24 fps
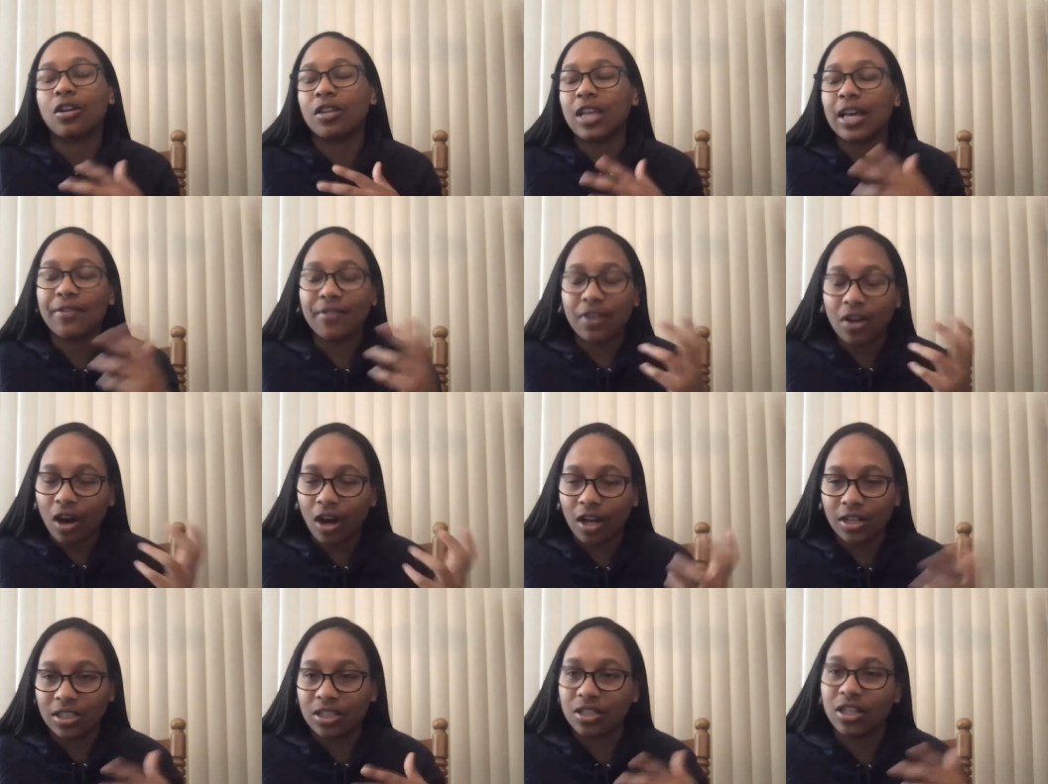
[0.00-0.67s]
they've
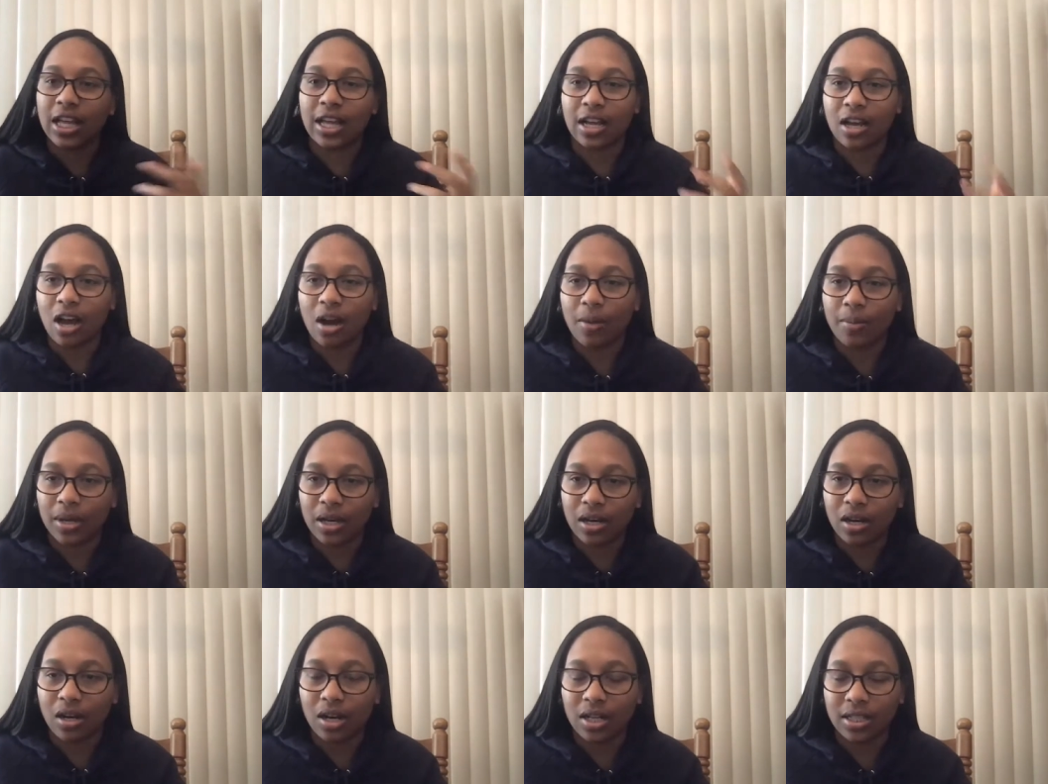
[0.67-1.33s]
gone to like
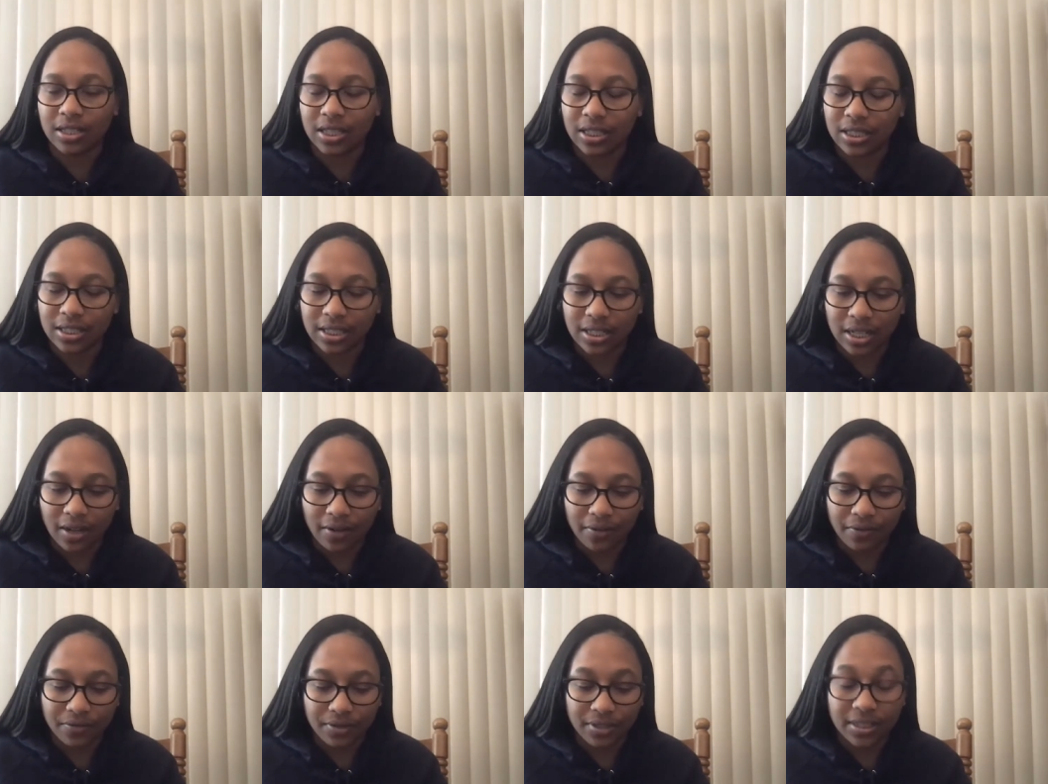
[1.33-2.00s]
comic cons and
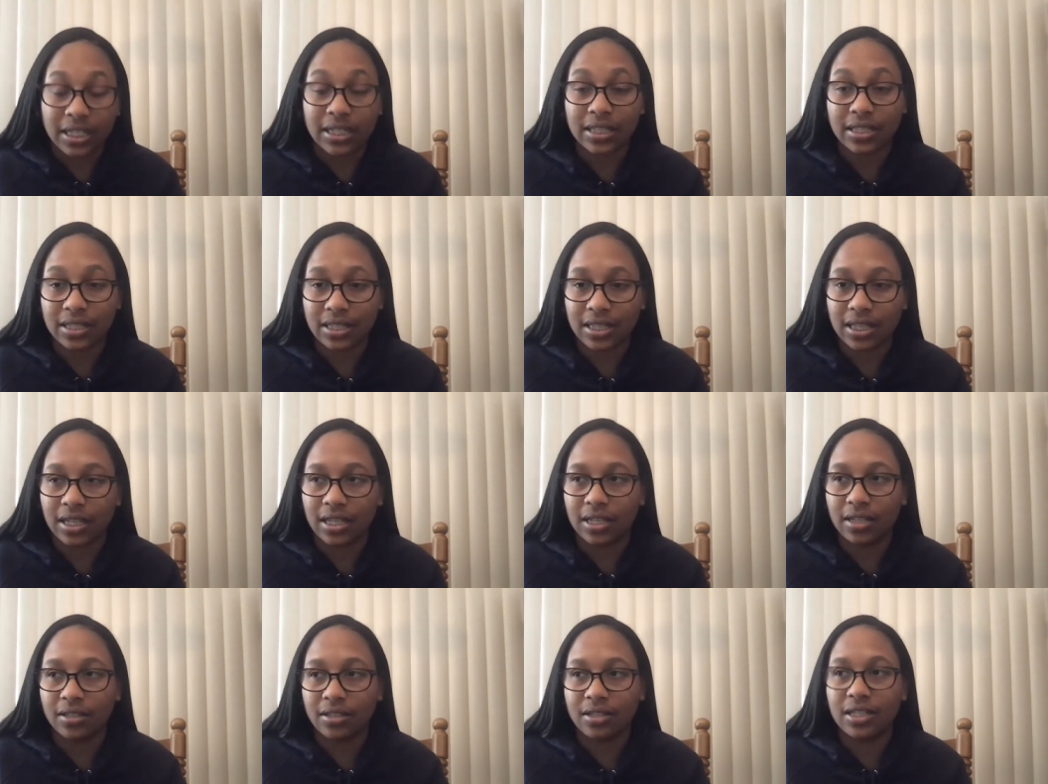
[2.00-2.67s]
stuff since
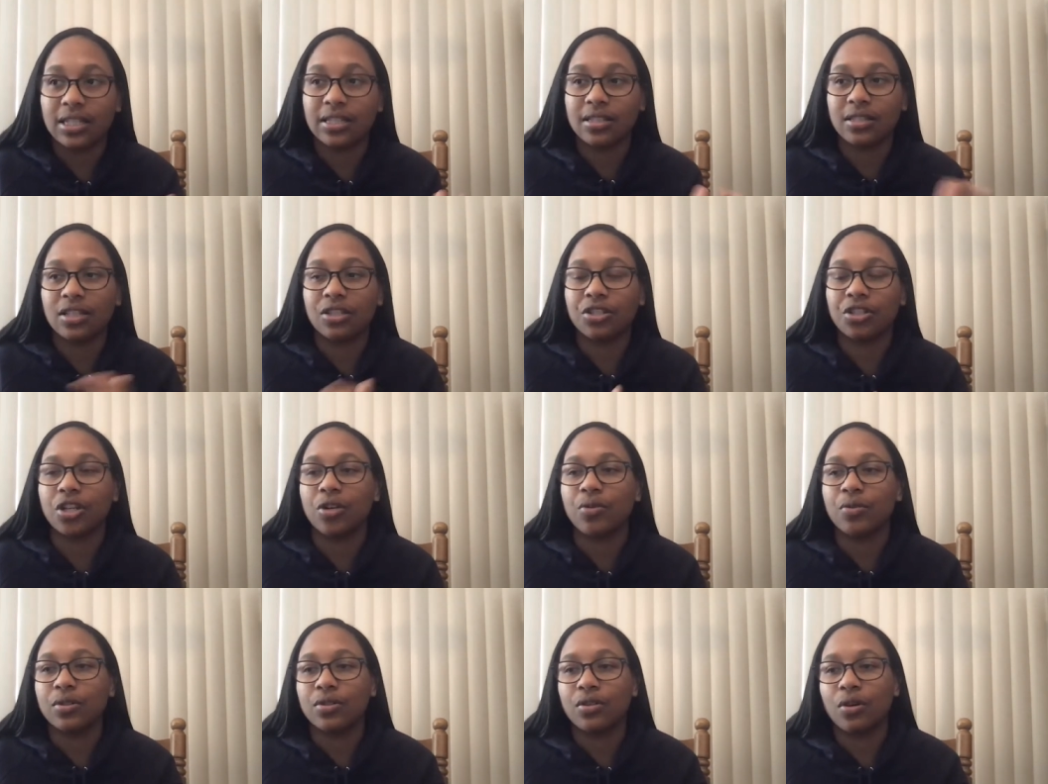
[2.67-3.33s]
then since the
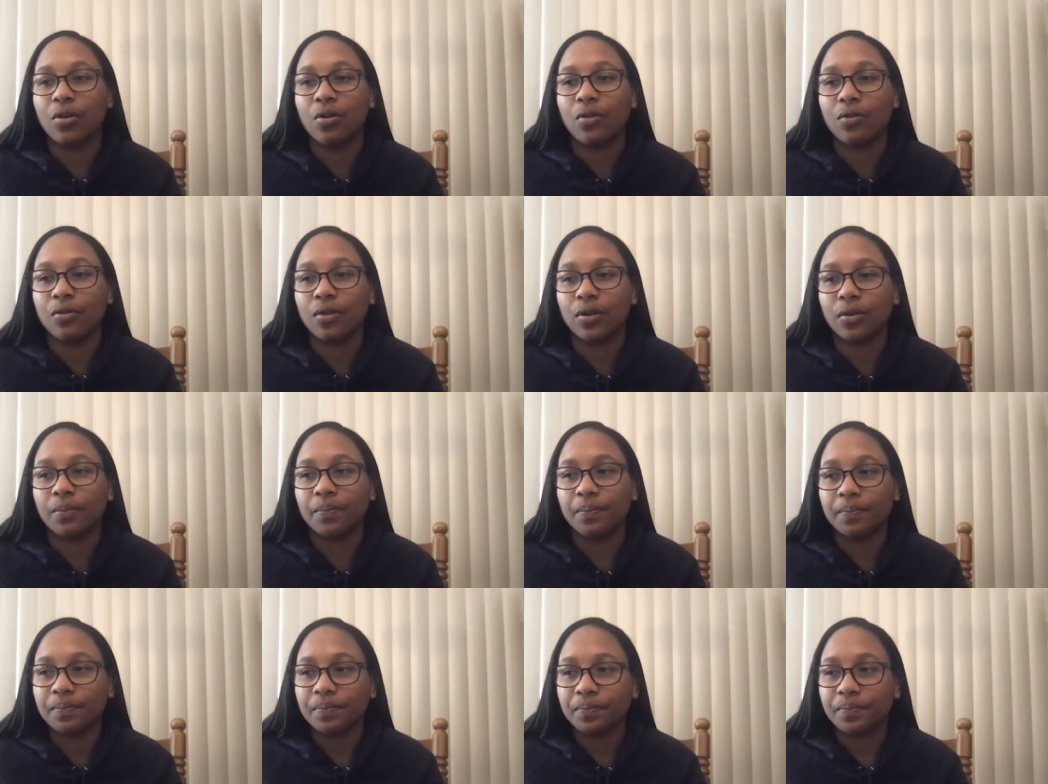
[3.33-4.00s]
show is over